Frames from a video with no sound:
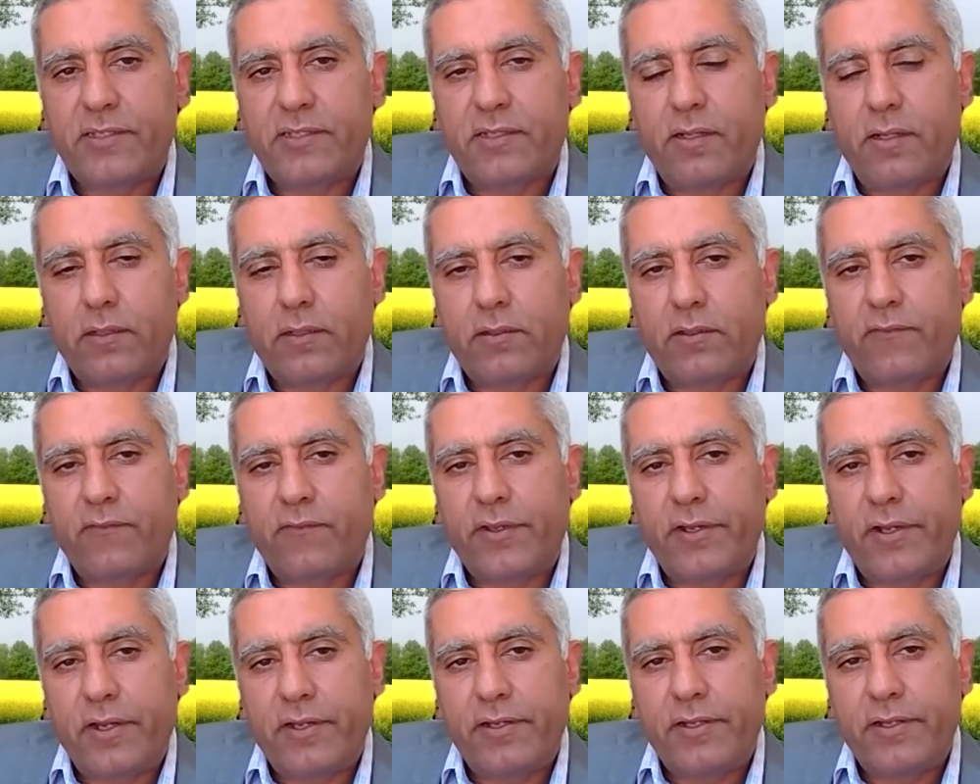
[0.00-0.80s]
a lot of
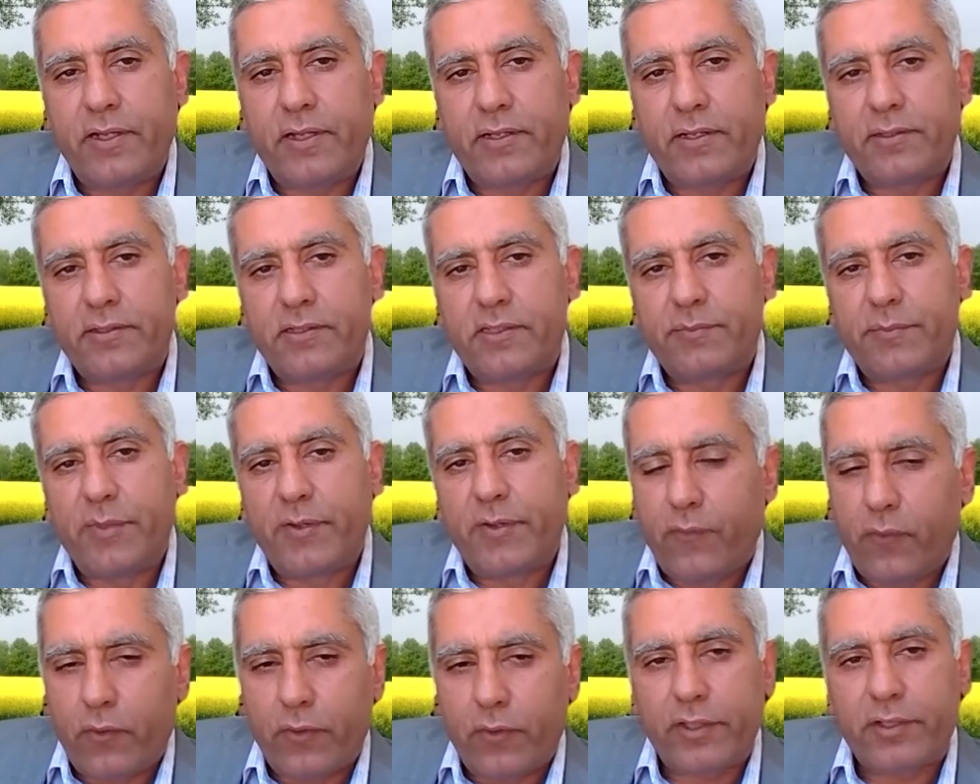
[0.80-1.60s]
Iranians
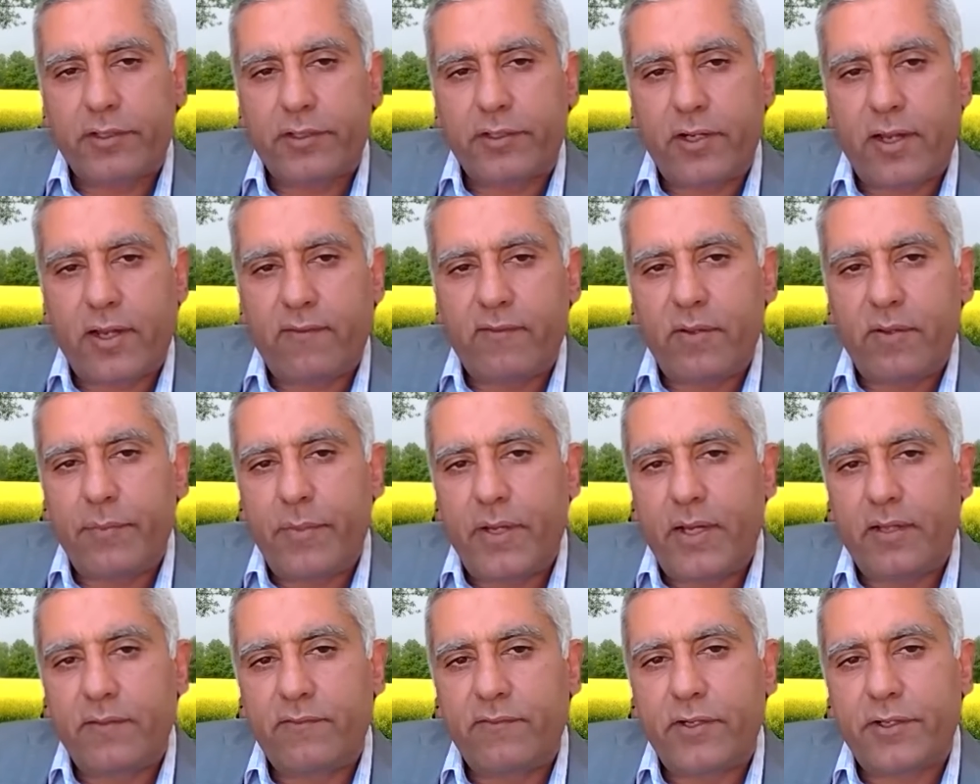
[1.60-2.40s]
before the travel
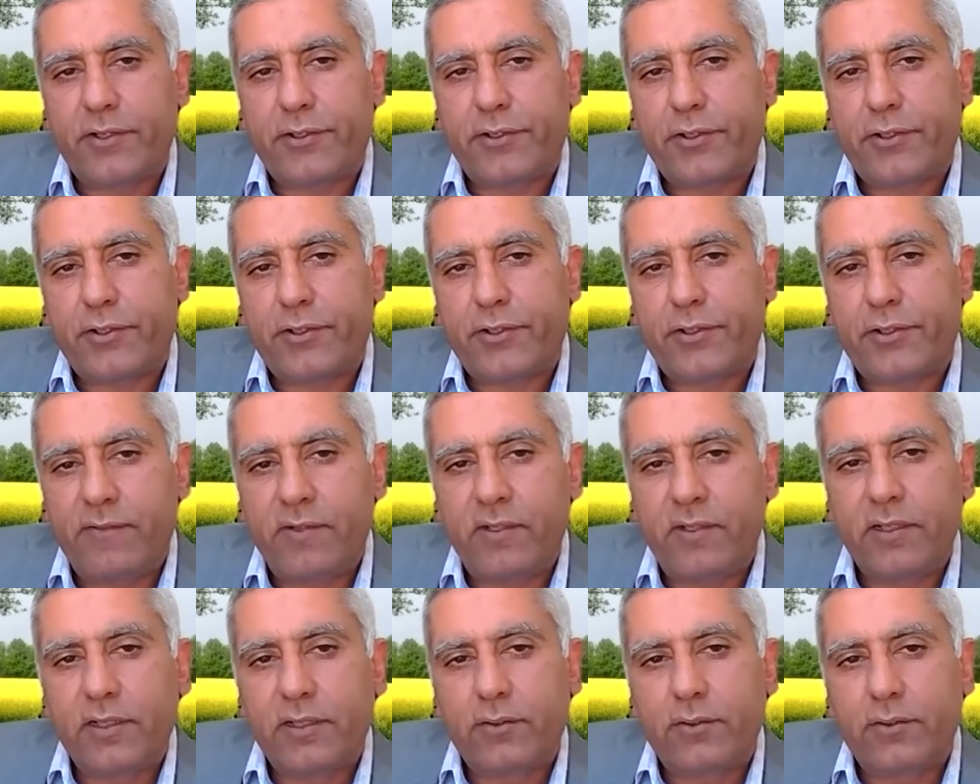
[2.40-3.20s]
ban were
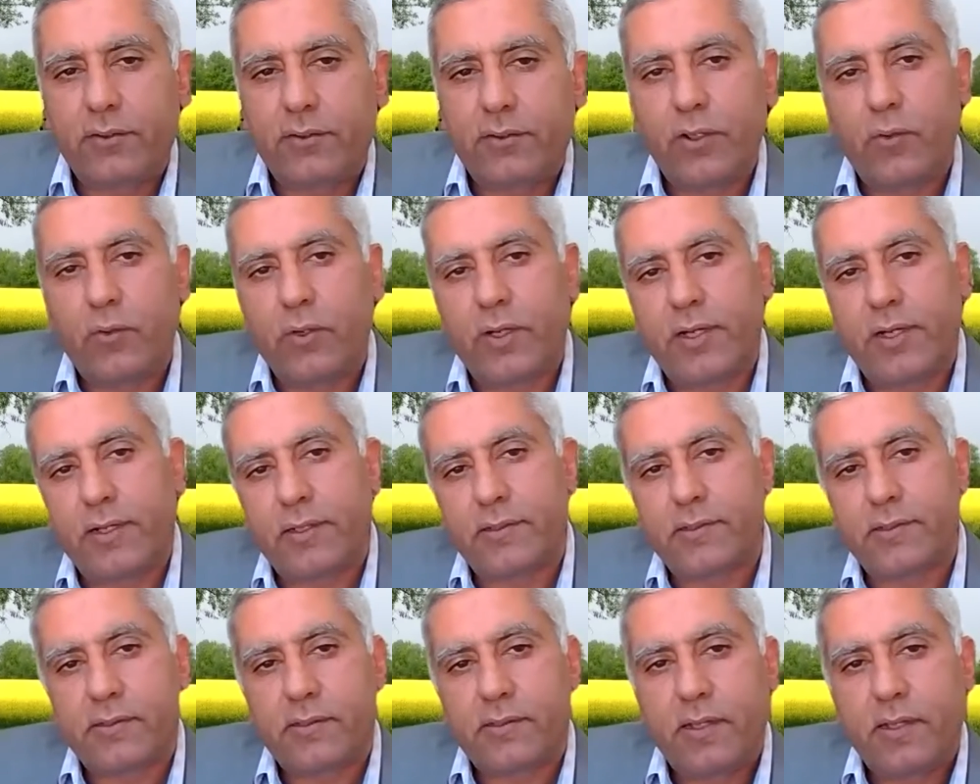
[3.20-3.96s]
traveling to the US,